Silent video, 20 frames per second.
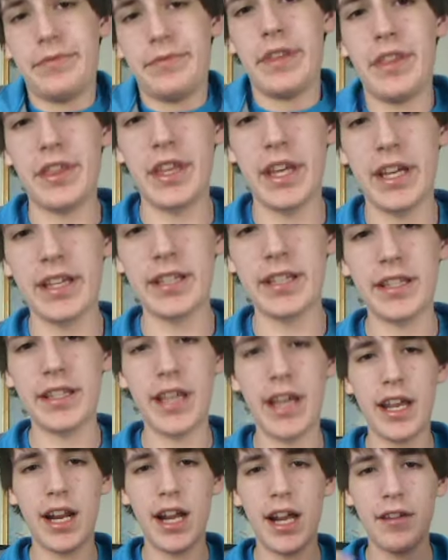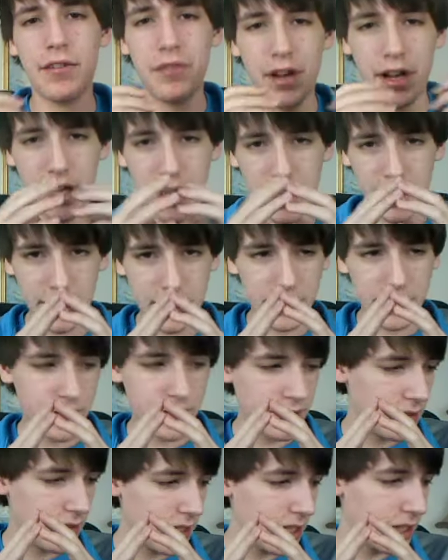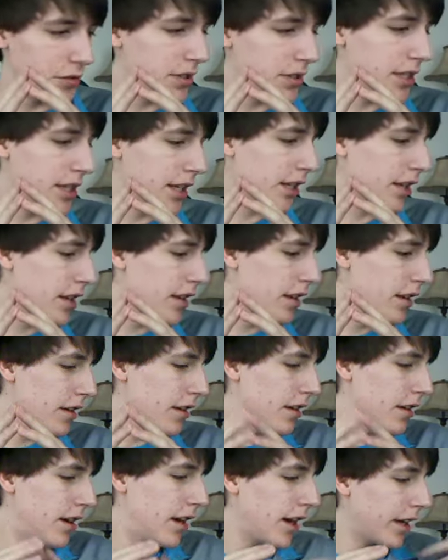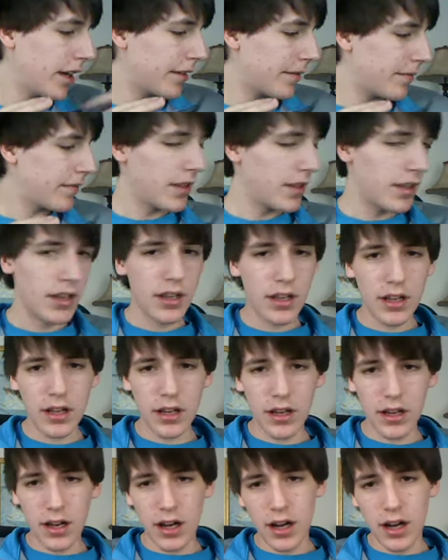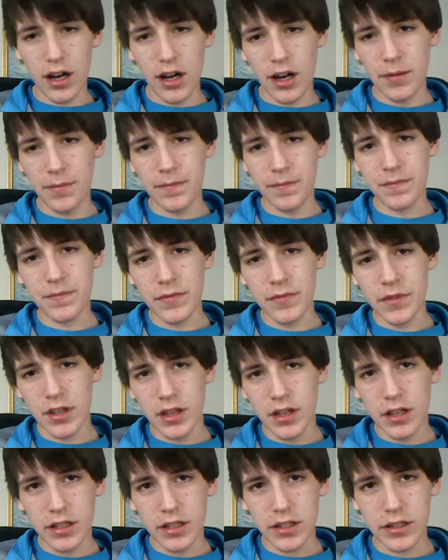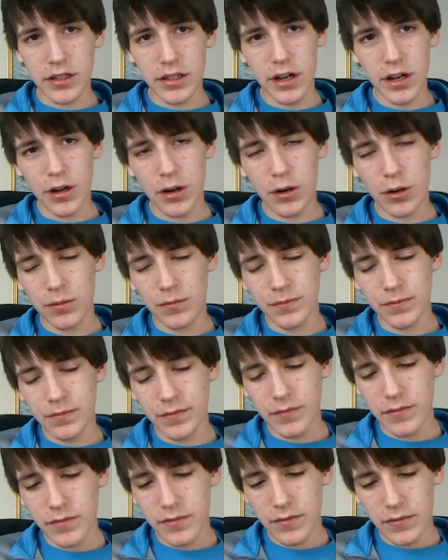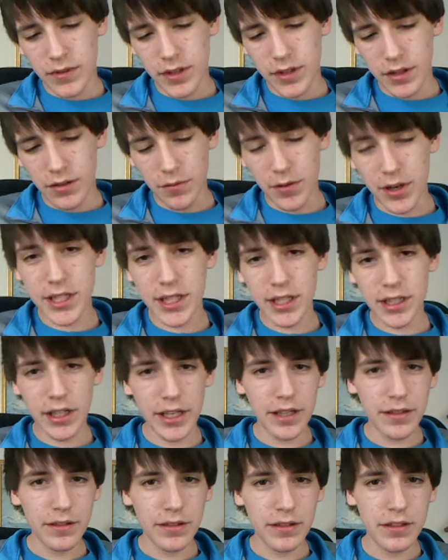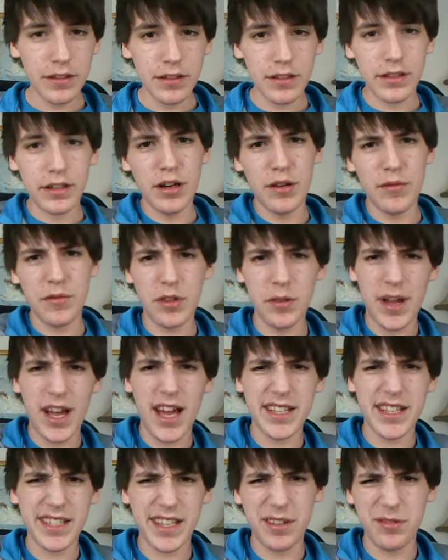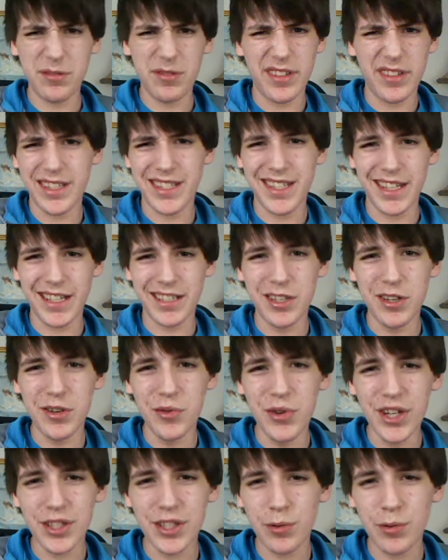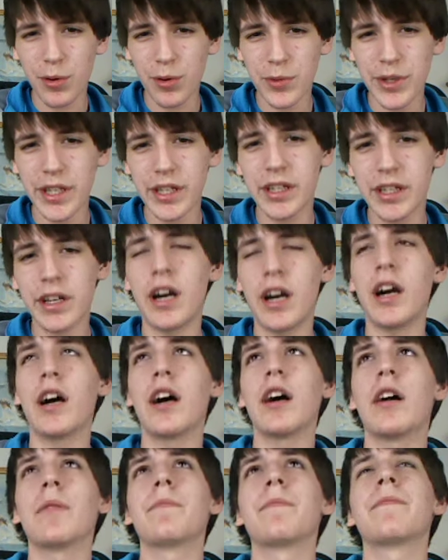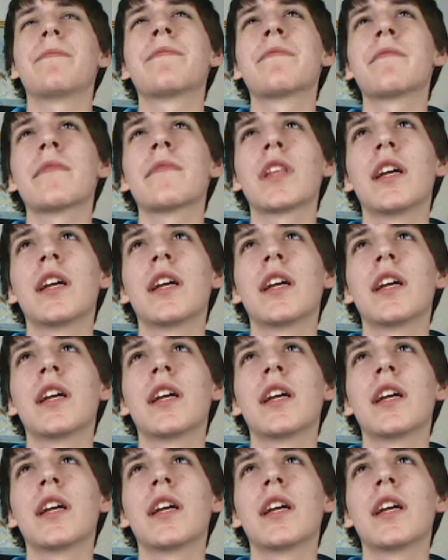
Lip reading: things that I find interesting. Hi. Um, so recently, over the past, I think it's like 2 weeks, 1 week, popularity